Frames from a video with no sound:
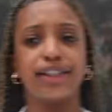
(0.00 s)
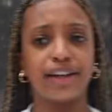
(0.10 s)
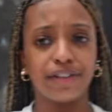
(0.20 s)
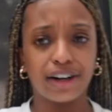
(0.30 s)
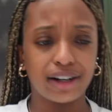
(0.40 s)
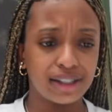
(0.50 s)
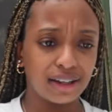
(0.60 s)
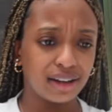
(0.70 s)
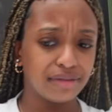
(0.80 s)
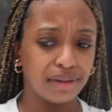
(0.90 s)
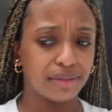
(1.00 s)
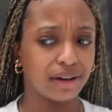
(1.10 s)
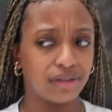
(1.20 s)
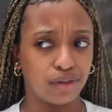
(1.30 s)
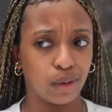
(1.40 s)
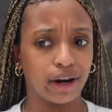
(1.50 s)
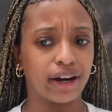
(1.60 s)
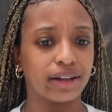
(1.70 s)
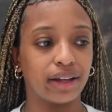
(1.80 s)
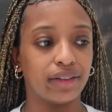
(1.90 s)
They forgot to give me my
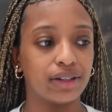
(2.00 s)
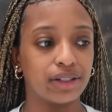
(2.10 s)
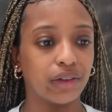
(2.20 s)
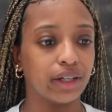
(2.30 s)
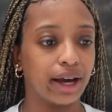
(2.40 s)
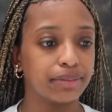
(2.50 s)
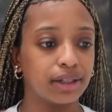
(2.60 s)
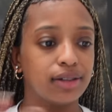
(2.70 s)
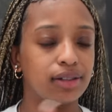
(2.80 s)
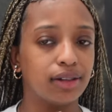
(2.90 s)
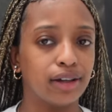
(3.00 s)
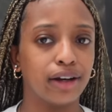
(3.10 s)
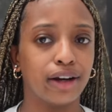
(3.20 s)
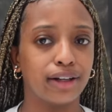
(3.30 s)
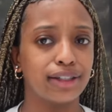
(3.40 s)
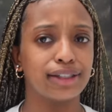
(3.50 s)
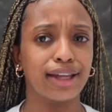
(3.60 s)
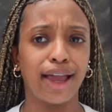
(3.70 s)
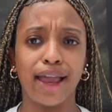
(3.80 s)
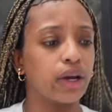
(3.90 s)
fork and there's no napkins in here and it's
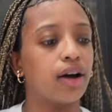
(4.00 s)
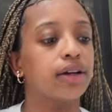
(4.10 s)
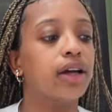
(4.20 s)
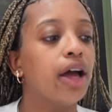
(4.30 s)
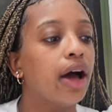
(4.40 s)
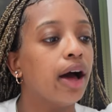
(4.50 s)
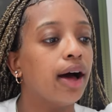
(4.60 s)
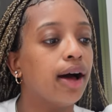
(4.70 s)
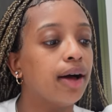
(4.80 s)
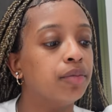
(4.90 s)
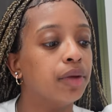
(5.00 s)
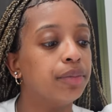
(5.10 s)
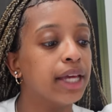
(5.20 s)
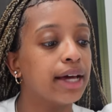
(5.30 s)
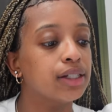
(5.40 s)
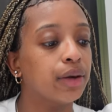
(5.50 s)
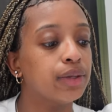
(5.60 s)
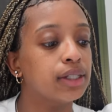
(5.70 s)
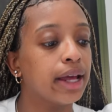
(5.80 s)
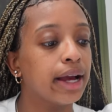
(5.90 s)
like going on. But yeah, so I
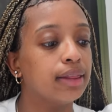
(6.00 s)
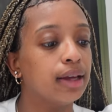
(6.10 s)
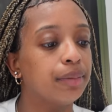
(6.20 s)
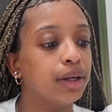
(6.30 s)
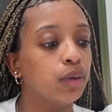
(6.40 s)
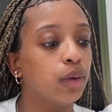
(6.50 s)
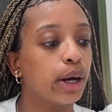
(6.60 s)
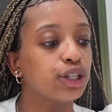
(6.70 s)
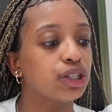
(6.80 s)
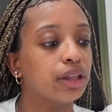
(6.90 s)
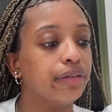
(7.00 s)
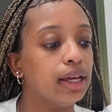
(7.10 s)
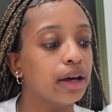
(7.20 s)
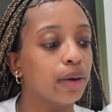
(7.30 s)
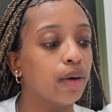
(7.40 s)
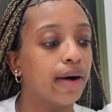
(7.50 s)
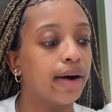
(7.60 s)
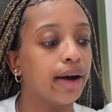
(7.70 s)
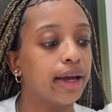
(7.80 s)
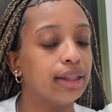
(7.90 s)
was saying, I think I'm gonna watch the video
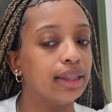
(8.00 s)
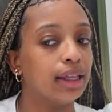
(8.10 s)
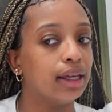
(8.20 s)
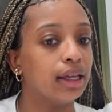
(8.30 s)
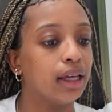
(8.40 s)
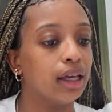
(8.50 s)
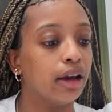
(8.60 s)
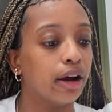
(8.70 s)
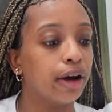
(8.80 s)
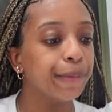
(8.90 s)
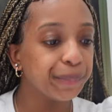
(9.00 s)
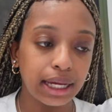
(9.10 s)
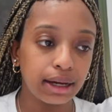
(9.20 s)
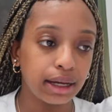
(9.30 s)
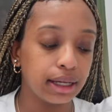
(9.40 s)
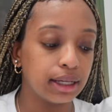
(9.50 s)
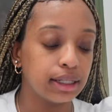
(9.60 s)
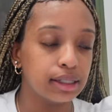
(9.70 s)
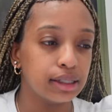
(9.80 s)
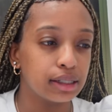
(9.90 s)
on the ear
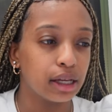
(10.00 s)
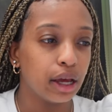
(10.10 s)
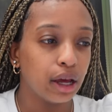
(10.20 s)
because